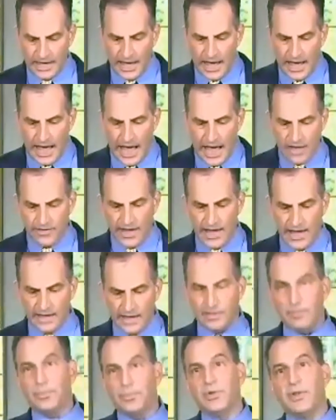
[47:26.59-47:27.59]
I've
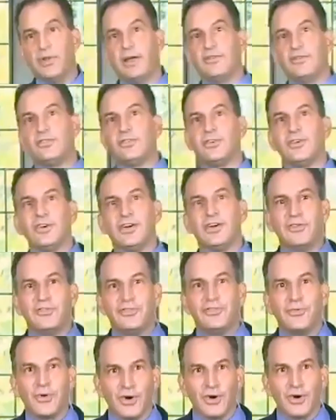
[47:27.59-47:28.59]
had the pleasure
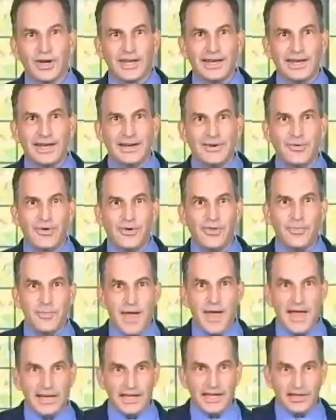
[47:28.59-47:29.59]
of working with
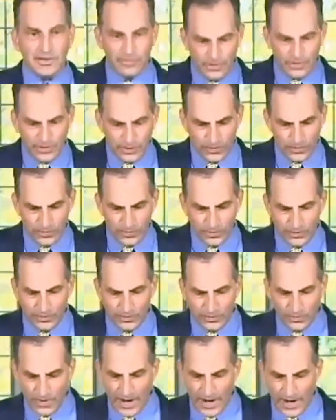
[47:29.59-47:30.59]
many of you
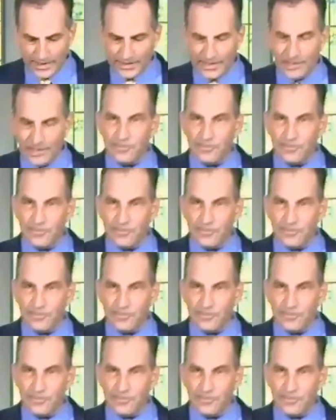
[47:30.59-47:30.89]
directly.